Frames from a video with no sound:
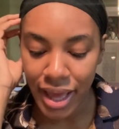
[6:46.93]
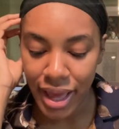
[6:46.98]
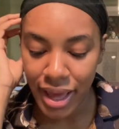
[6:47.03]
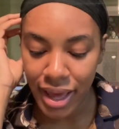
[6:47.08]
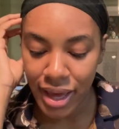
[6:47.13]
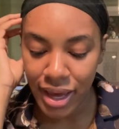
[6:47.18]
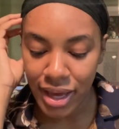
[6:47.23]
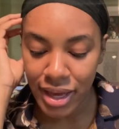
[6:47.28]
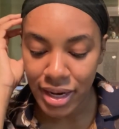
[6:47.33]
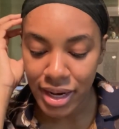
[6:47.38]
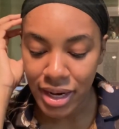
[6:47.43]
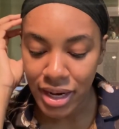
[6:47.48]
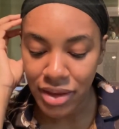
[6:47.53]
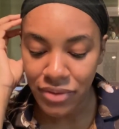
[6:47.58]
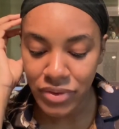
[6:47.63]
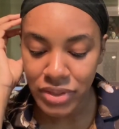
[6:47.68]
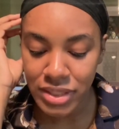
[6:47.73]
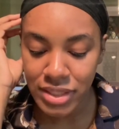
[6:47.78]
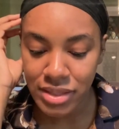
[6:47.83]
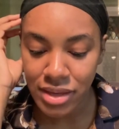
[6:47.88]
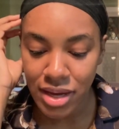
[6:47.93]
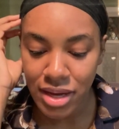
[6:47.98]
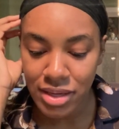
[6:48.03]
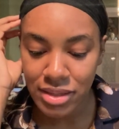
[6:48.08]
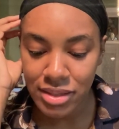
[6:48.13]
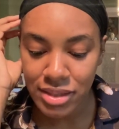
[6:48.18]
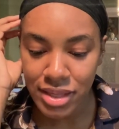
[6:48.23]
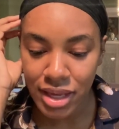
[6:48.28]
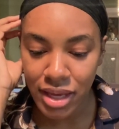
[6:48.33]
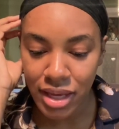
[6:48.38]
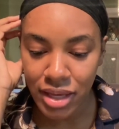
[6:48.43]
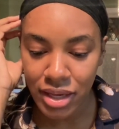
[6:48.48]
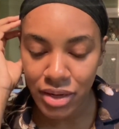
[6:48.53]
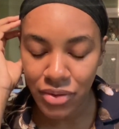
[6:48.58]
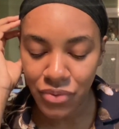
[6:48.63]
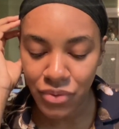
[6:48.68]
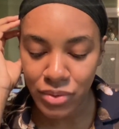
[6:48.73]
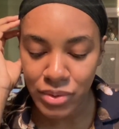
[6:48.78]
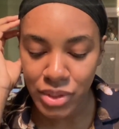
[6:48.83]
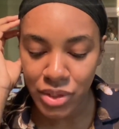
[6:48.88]
And it even says in
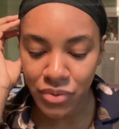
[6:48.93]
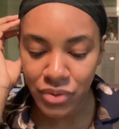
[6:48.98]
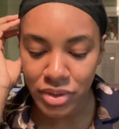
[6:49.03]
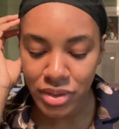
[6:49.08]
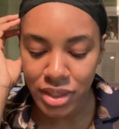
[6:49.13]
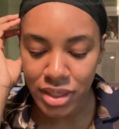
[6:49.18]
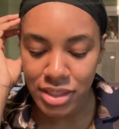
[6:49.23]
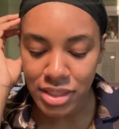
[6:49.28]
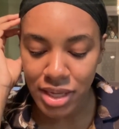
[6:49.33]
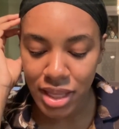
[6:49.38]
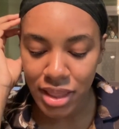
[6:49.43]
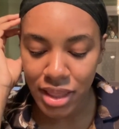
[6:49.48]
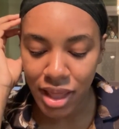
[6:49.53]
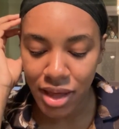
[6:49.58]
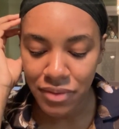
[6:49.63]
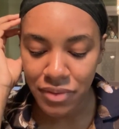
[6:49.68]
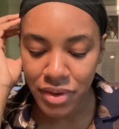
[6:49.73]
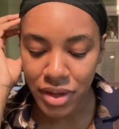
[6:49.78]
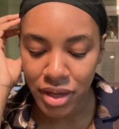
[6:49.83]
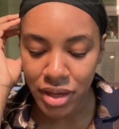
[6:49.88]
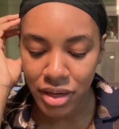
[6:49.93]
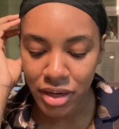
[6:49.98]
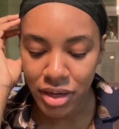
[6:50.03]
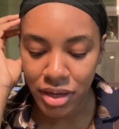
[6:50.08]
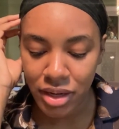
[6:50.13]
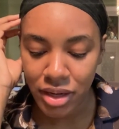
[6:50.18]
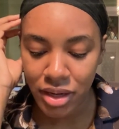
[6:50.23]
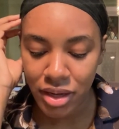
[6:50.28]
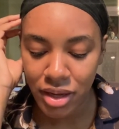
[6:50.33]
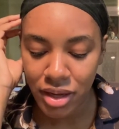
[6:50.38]
1 Corinthians 11